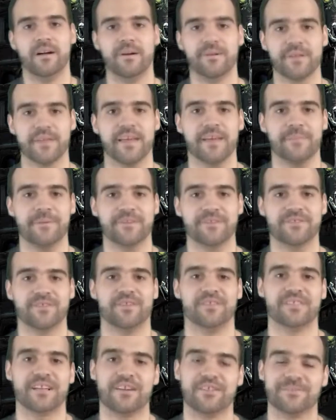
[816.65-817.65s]
Okay,
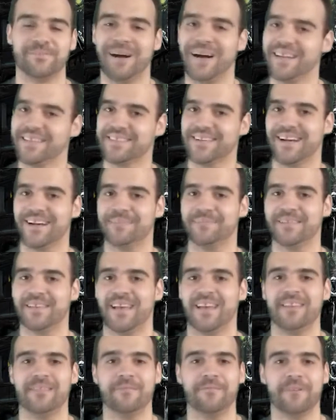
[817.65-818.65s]
B-Shows, that was my top
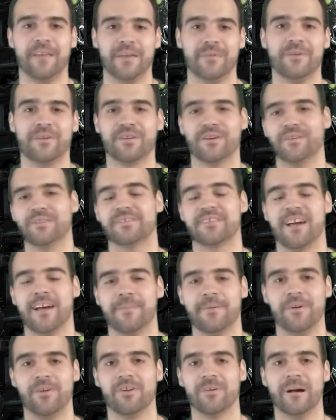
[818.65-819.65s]
10 favorite
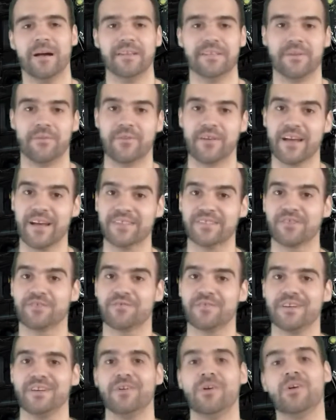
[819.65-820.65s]
Ghost-type Pokemon. So if you guys
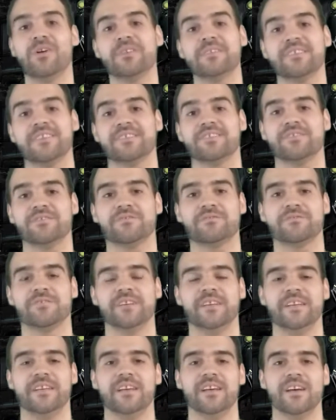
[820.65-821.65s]
agree or
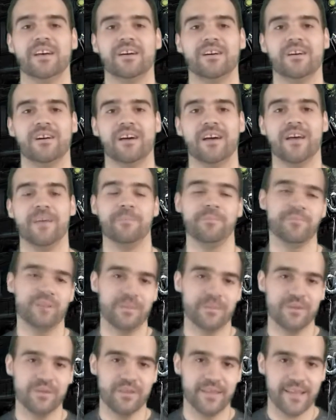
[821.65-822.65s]
disagree, let
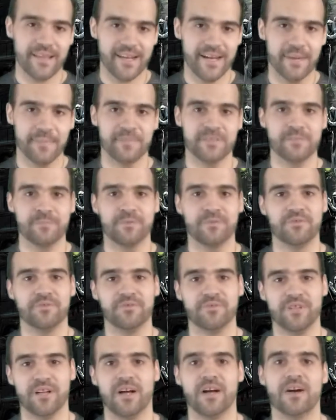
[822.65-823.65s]
me know in the comments
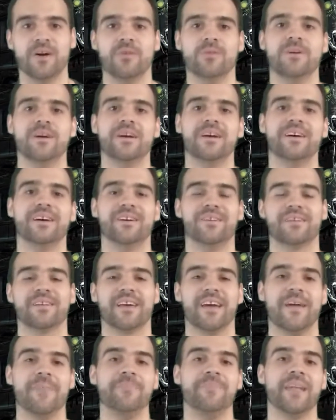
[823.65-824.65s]
below,
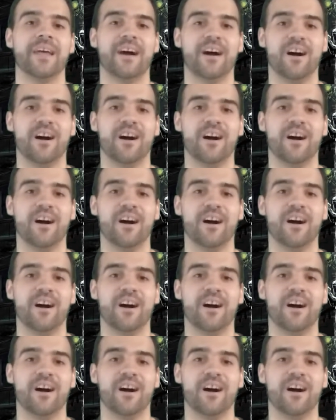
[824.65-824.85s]
okay?